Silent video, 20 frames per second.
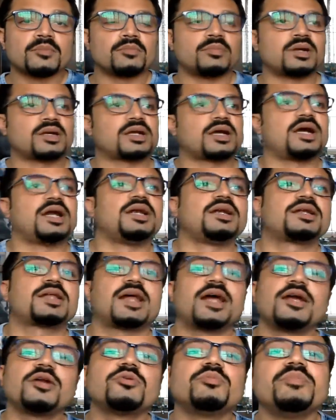But I'll
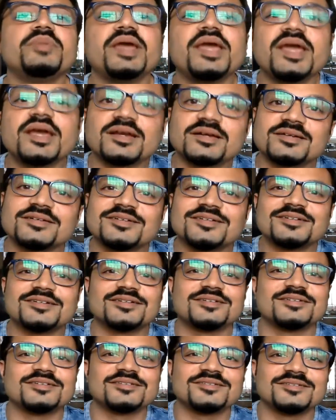try to make
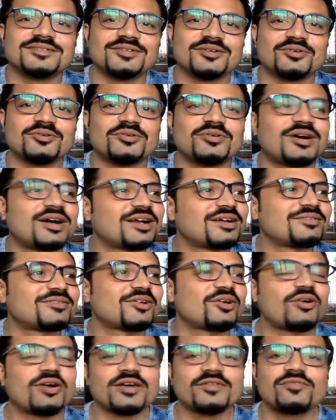a
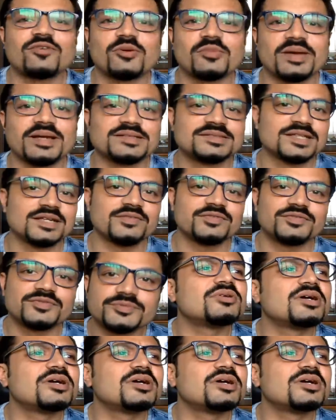toy for myself.